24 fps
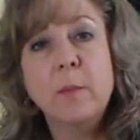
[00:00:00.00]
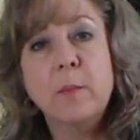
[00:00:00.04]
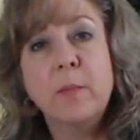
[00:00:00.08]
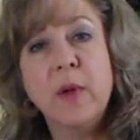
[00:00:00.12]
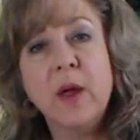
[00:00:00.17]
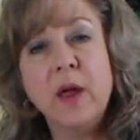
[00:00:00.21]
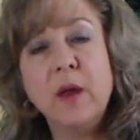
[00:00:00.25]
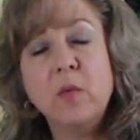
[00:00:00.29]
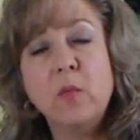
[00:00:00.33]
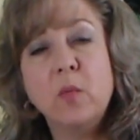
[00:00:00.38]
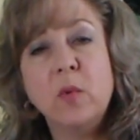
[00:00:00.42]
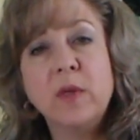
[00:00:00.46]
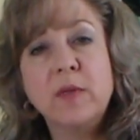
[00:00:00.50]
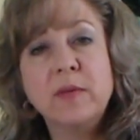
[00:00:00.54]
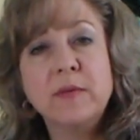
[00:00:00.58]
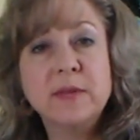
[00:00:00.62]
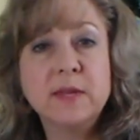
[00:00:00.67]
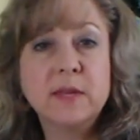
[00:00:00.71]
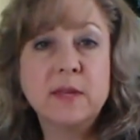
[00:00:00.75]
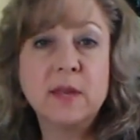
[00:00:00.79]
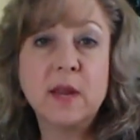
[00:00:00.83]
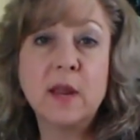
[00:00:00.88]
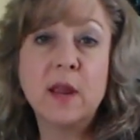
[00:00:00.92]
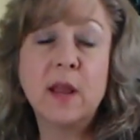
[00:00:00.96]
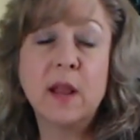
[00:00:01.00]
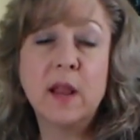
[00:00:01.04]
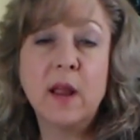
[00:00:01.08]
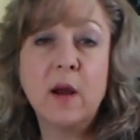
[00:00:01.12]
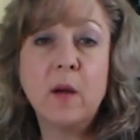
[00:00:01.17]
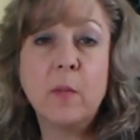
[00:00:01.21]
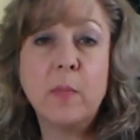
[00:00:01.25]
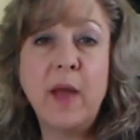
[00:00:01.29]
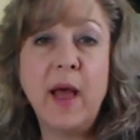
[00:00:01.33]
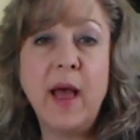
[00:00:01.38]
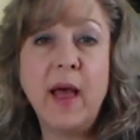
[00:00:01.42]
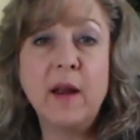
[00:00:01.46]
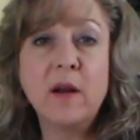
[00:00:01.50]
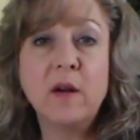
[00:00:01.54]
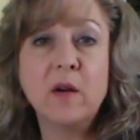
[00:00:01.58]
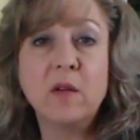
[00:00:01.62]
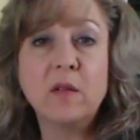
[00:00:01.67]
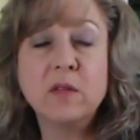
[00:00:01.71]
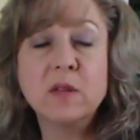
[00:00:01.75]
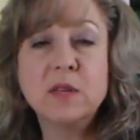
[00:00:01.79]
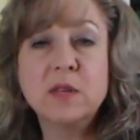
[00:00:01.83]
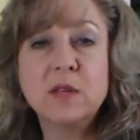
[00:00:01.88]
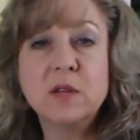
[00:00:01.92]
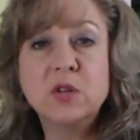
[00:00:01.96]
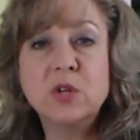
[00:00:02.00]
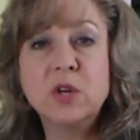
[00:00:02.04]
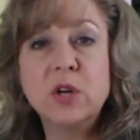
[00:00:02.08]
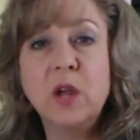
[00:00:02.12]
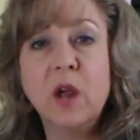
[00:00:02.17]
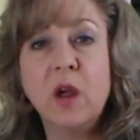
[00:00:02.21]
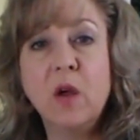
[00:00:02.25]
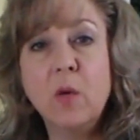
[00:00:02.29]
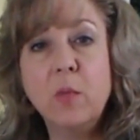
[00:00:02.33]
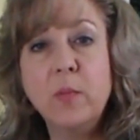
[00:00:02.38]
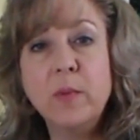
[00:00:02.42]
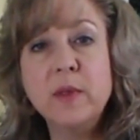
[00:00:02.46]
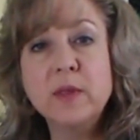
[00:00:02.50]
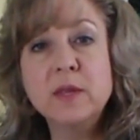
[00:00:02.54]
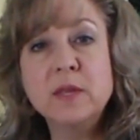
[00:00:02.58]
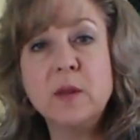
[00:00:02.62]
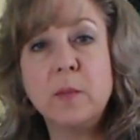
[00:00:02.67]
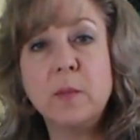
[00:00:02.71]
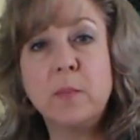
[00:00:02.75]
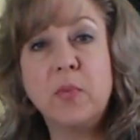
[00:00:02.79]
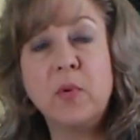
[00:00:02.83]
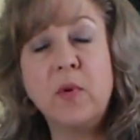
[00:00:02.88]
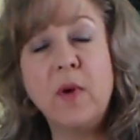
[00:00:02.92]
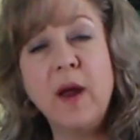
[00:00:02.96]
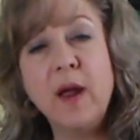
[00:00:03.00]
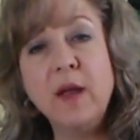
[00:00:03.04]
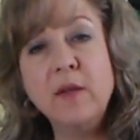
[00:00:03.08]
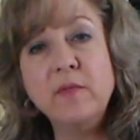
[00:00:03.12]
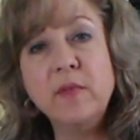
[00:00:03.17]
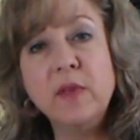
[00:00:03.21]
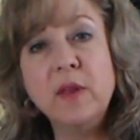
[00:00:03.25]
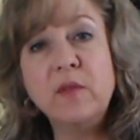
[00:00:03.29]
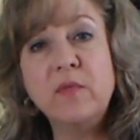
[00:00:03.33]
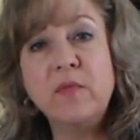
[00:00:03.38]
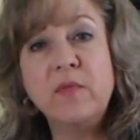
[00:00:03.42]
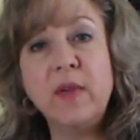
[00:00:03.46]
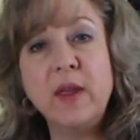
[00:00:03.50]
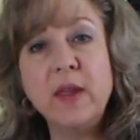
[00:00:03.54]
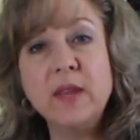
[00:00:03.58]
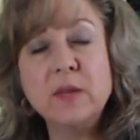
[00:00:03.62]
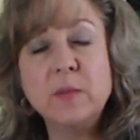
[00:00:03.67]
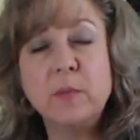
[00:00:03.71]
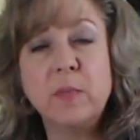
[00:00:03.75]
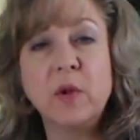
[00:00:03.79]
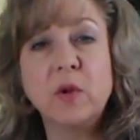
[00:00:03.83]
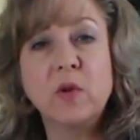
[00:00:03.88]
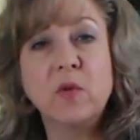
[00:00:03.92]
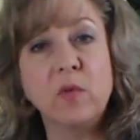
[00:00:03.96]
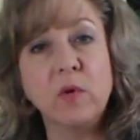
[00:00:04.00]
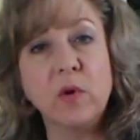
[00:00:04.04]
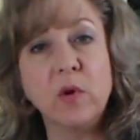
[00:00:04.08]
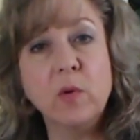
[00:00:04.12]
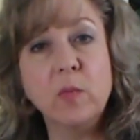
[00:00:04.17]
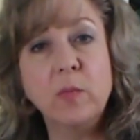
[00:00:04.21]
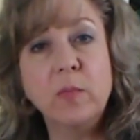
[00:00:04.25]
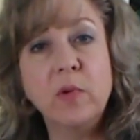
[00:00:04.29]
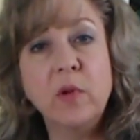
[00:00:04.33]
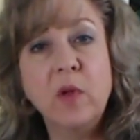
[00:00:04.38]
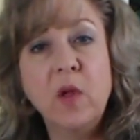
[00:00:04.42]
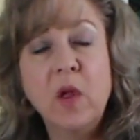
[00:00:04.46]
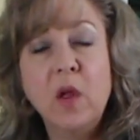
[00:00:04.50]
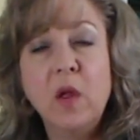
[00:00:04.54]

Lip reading: But with Sinclair Patterns, she opens a private Facebook group